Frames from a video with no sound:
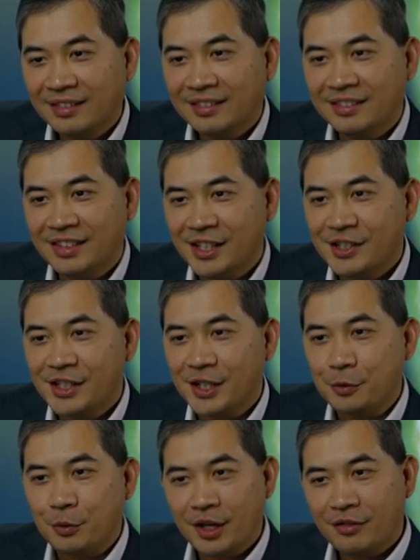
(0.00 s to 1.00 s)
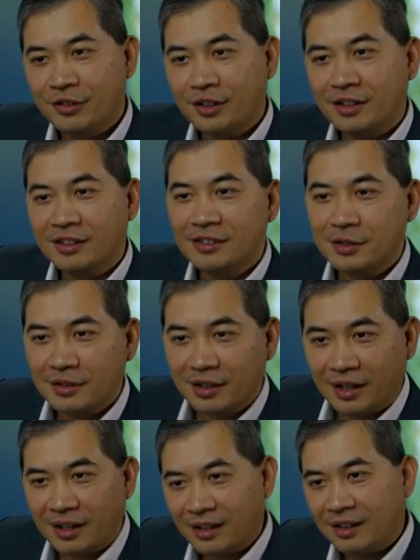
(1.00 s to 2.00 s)
DC Reefers
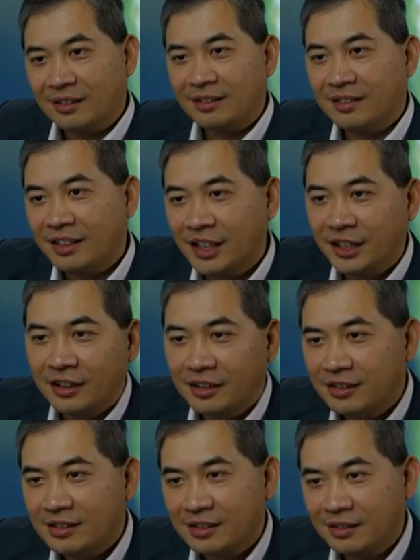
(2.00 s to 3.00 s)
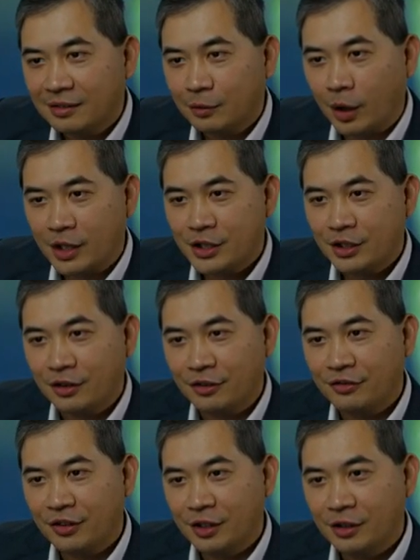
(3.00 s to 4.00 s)
uh, here, watching on the
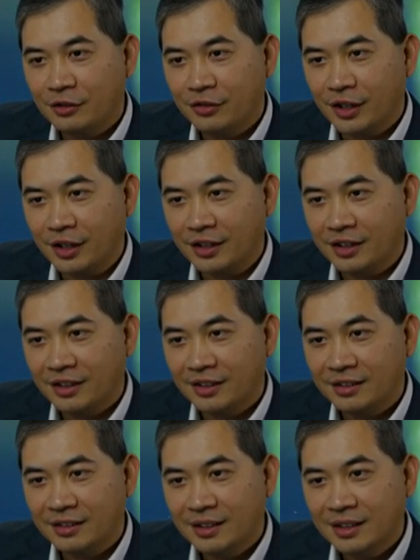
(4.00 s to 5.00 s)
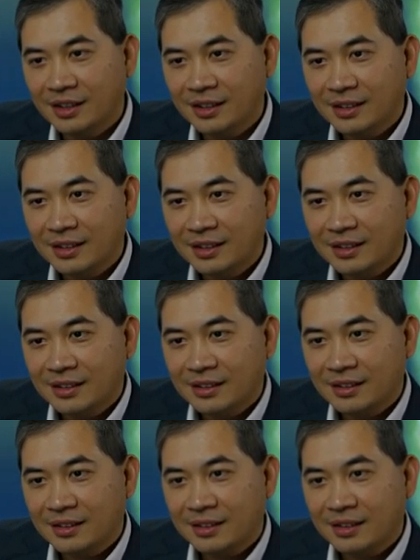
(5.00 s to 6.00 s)
phone, very good.
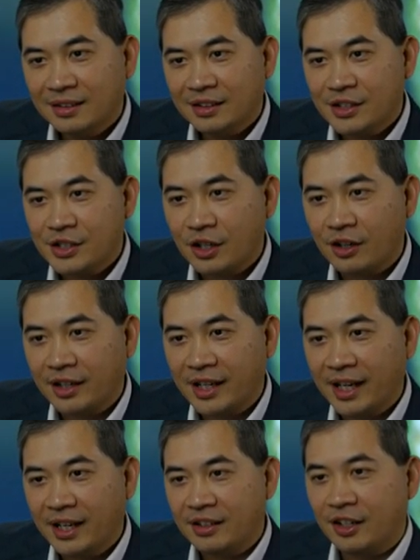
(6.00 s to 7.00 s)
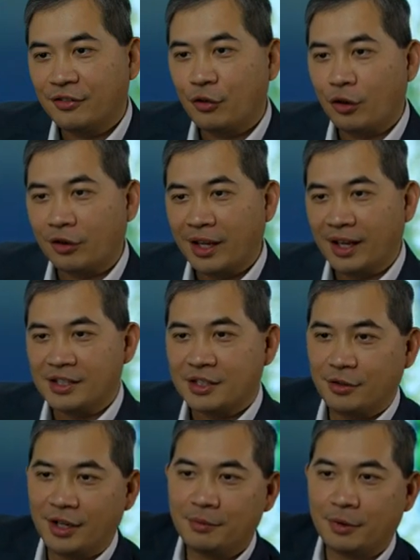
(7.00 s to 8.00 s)
SARCAT, not a 4K
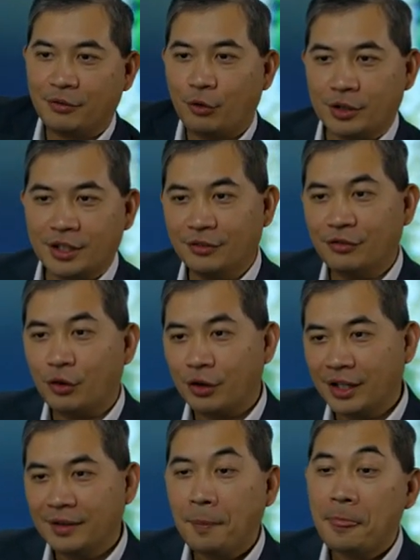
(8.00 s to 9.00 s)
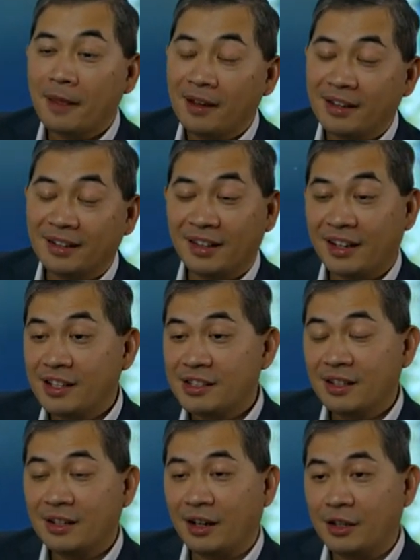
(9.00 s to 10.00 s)
screen, but a 1440. Yeah, like I
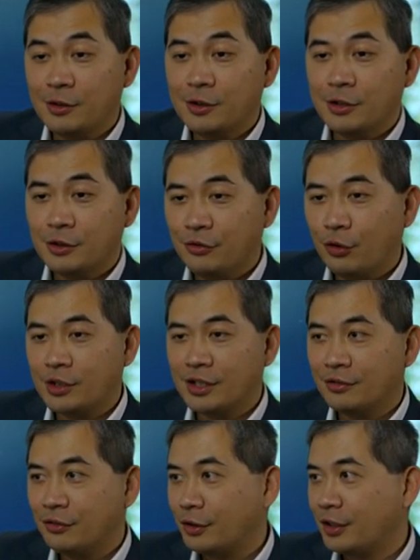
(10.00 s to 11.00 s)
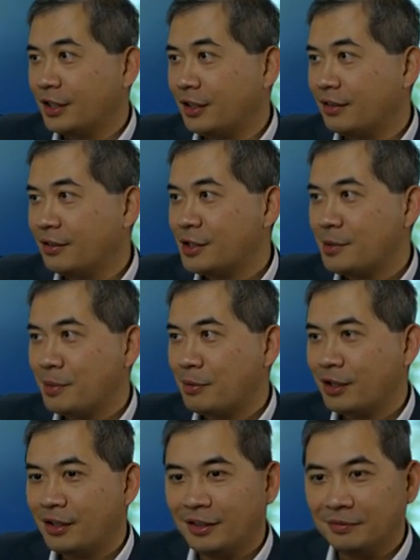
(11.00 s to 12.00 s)
said, I used to do 1440. It used to be pretty
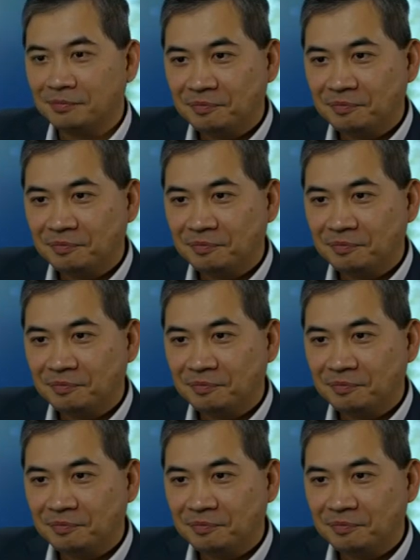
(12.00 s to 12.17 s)
good.